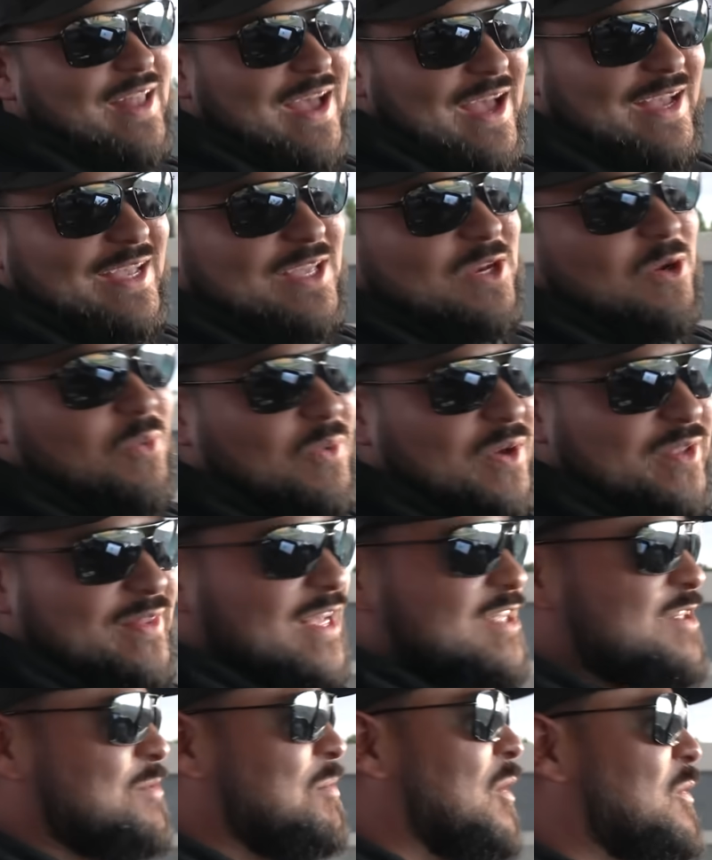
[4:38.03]
Nah, he don't want
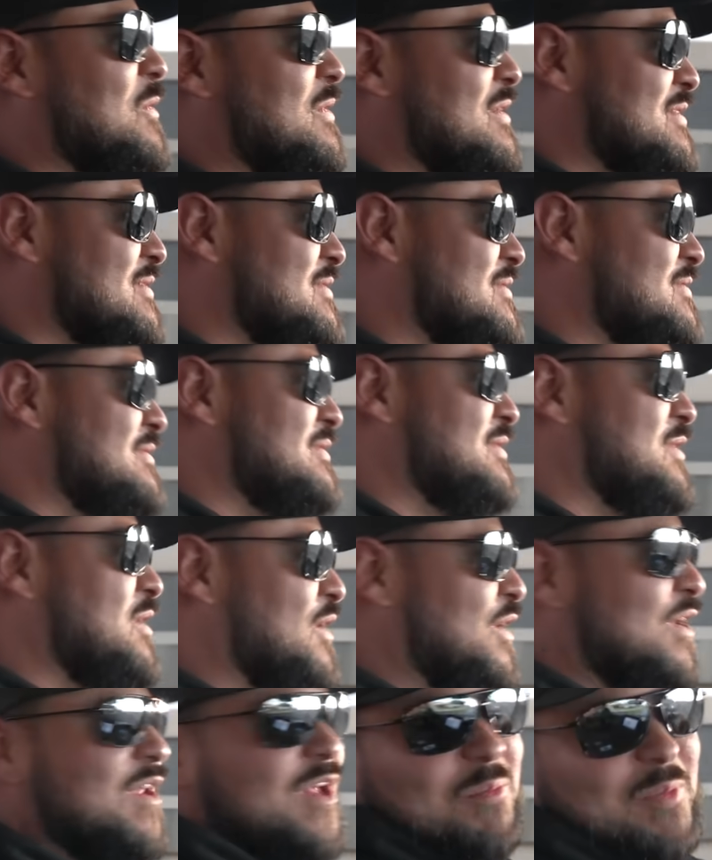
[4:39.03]
that smoke.
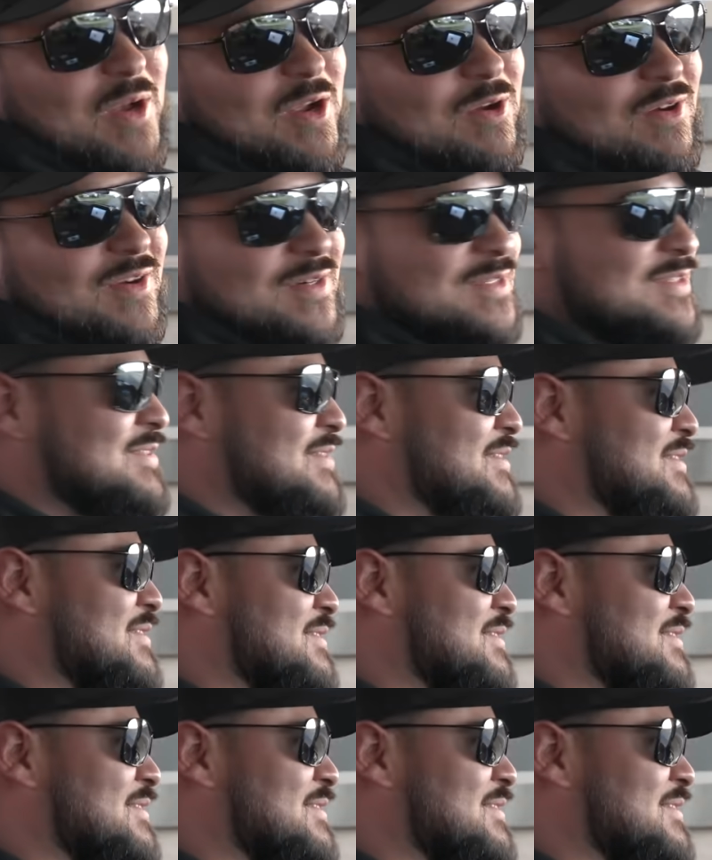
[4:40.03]
None of my cars.